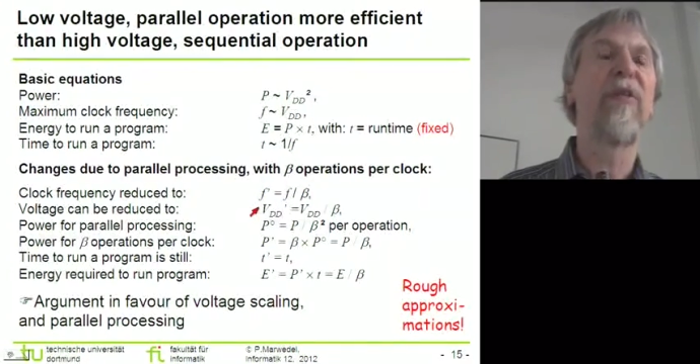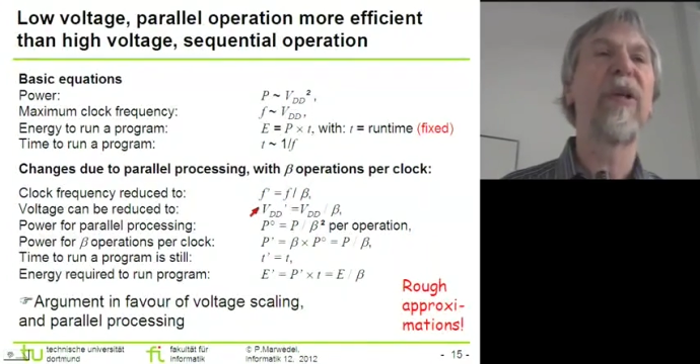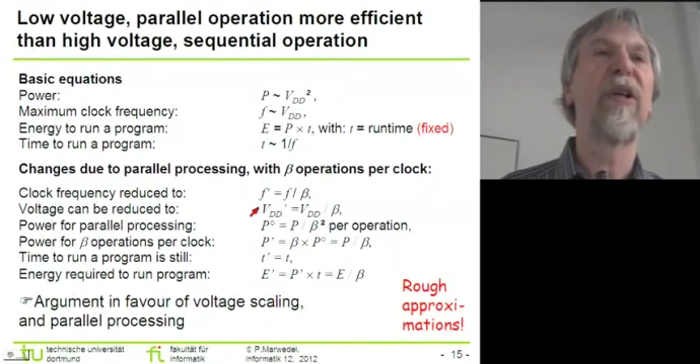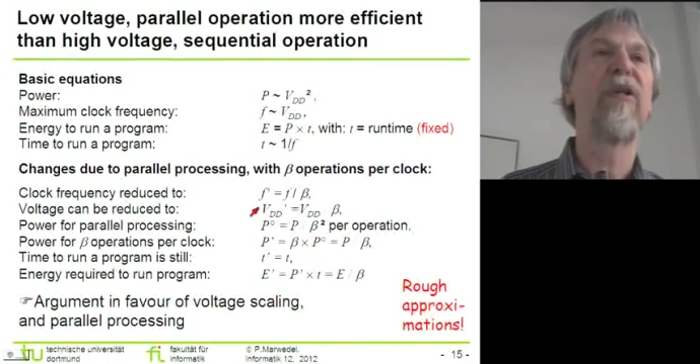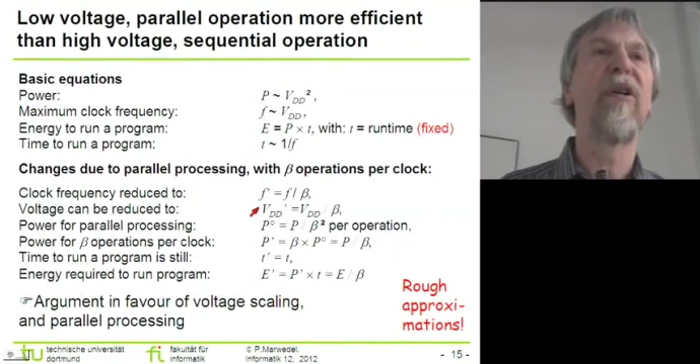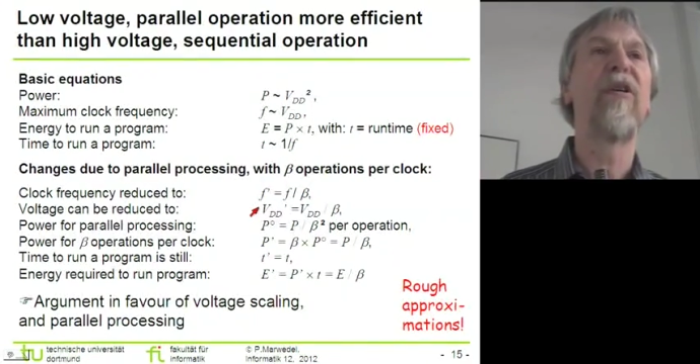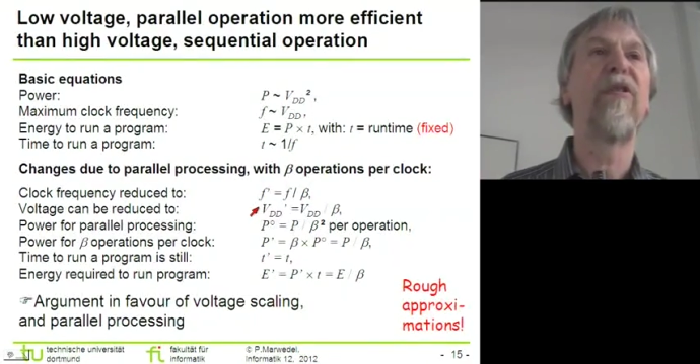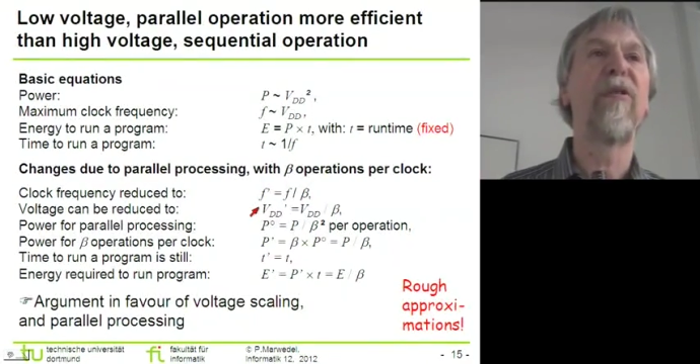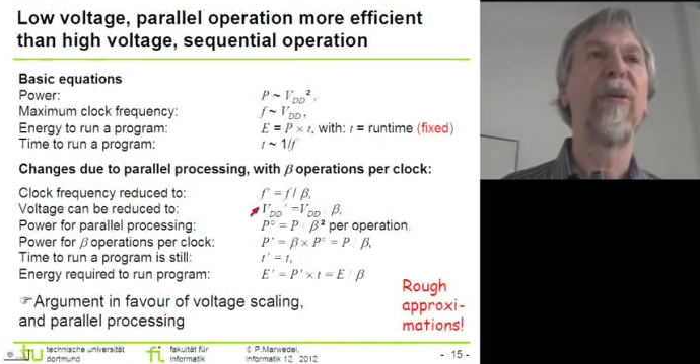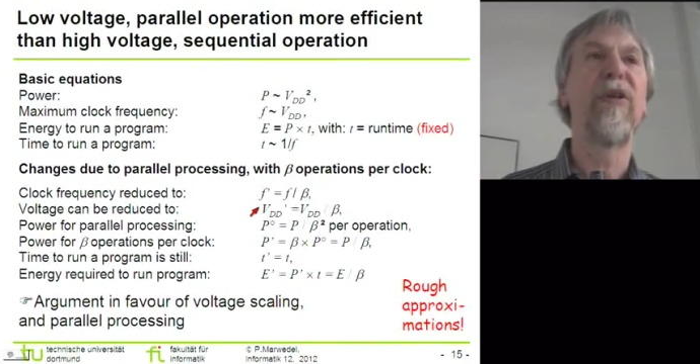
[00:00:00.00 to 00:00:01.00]
we can
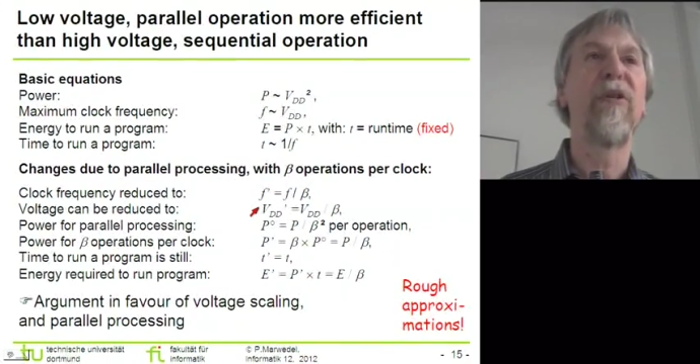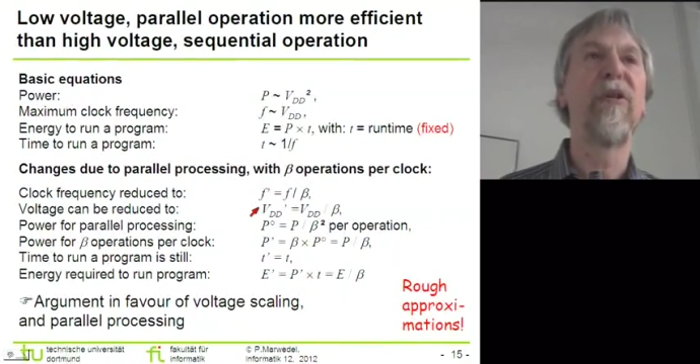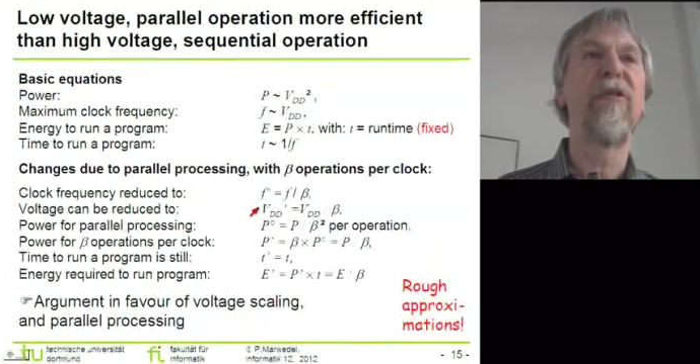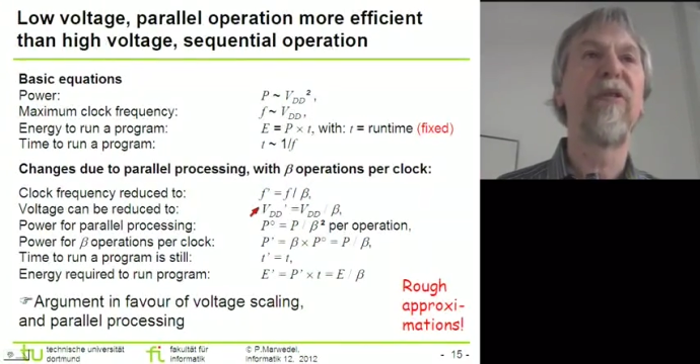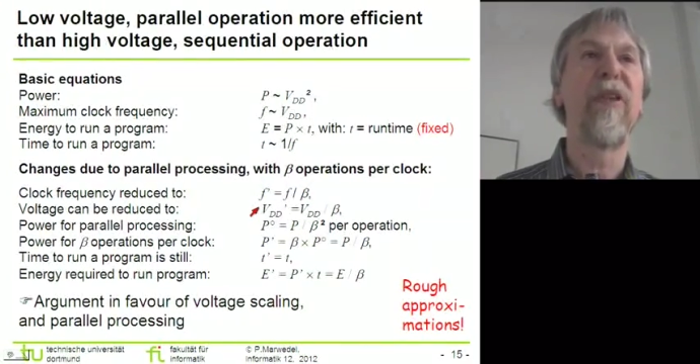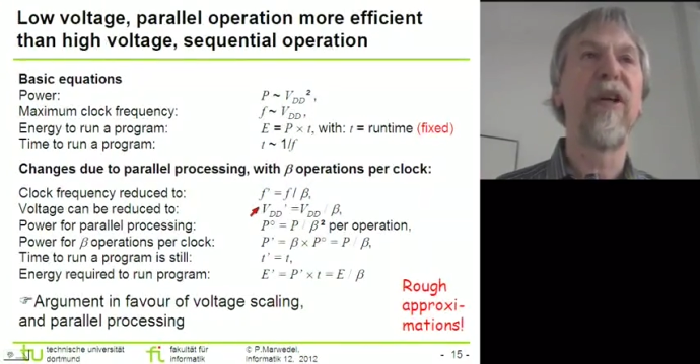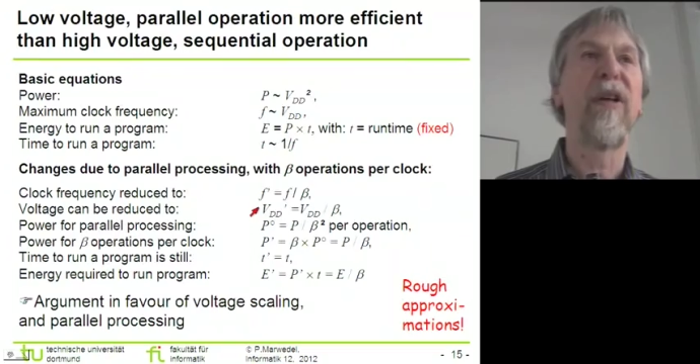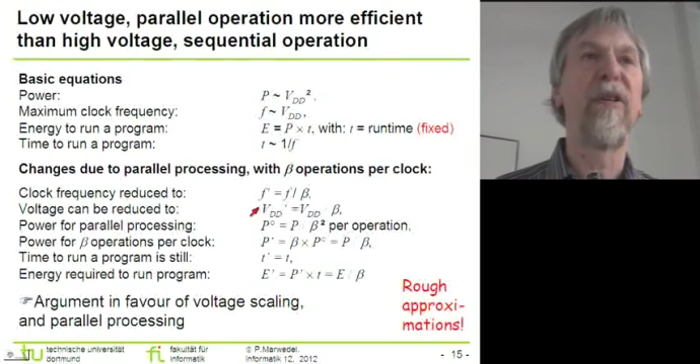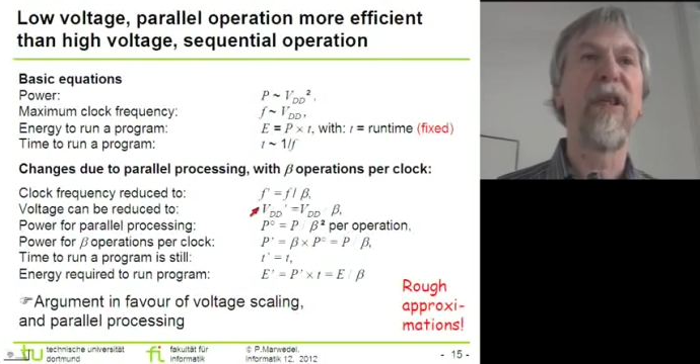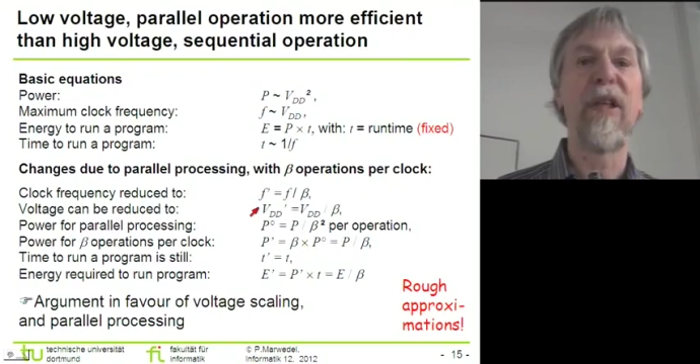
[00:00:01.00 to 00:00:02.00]
also reduce
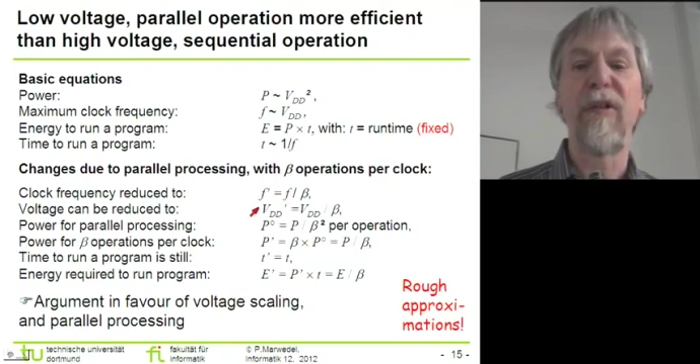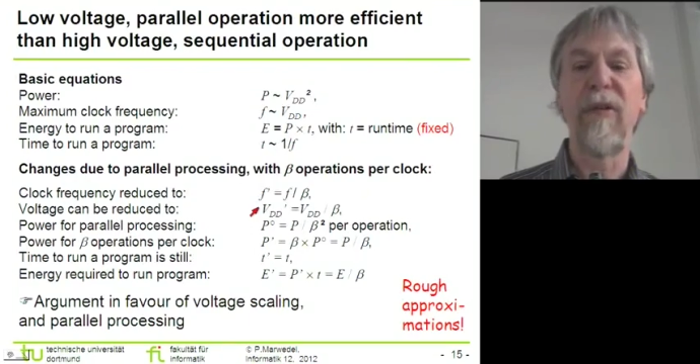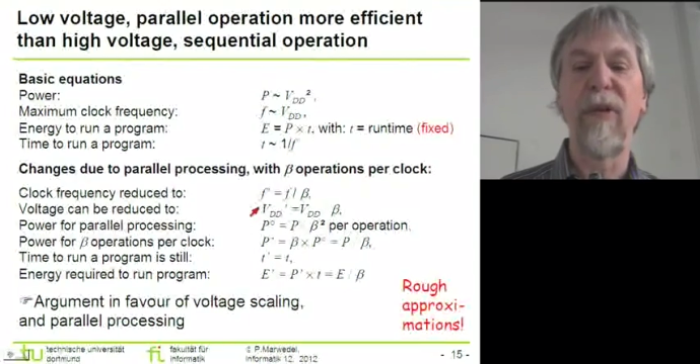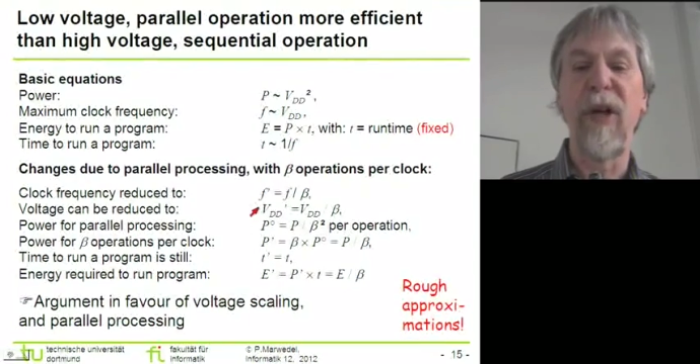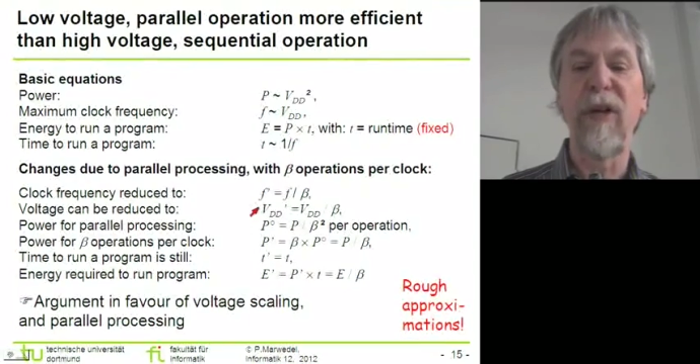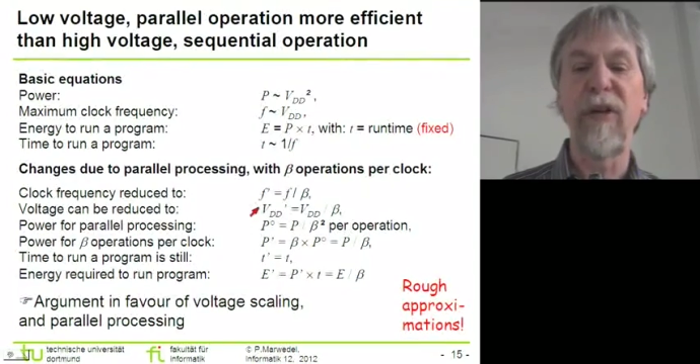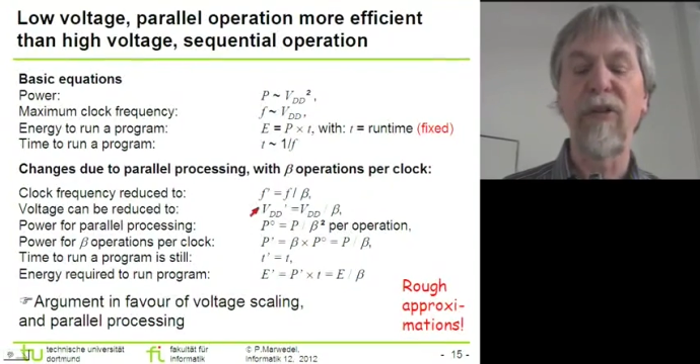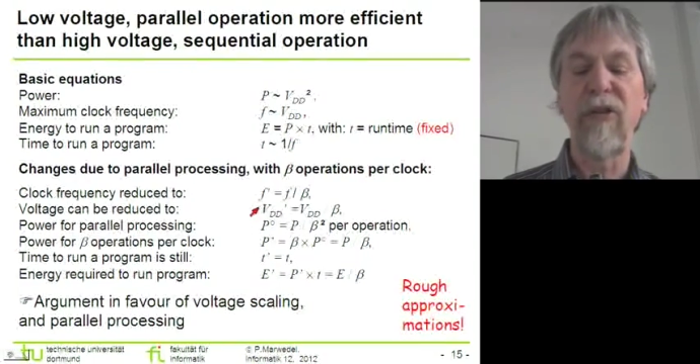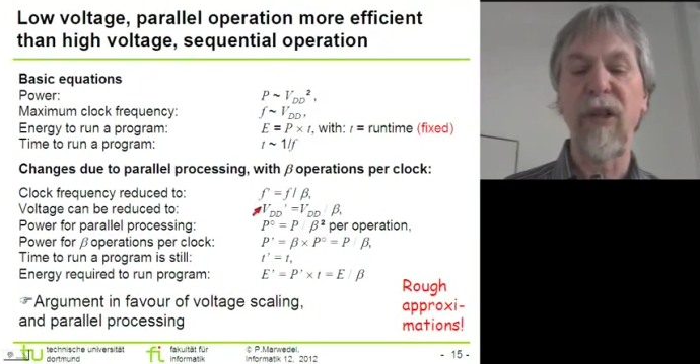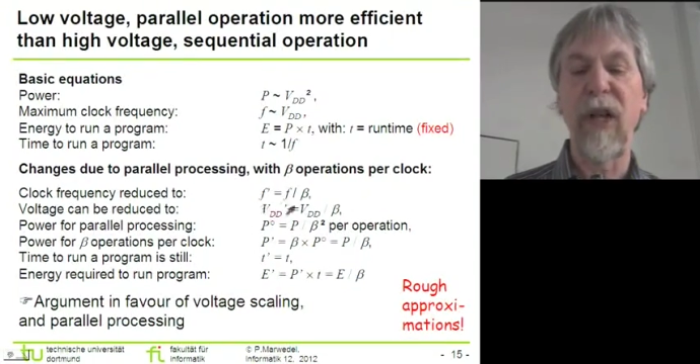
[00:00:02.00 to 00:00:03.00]
the voltage,